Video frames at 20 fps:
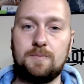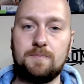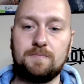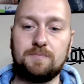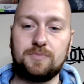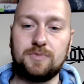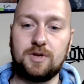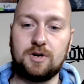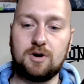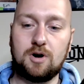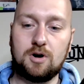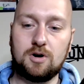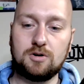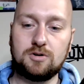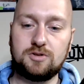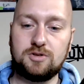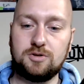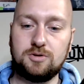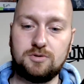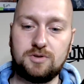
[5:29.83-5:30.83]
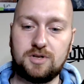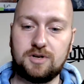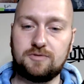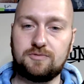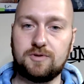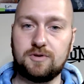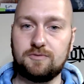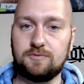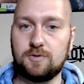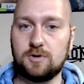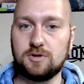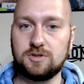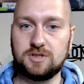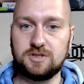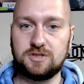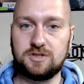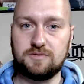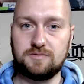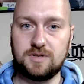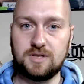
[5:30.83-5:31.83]
there are two different versions
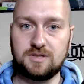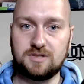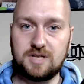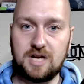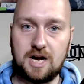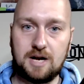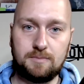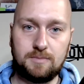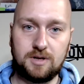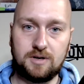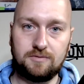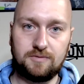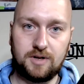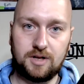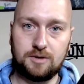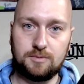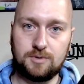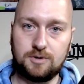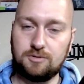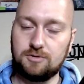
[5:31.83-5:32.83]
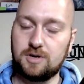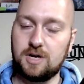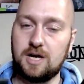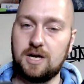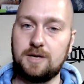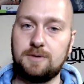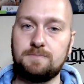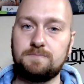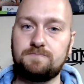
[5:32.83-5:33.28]
of this tablet available, okay?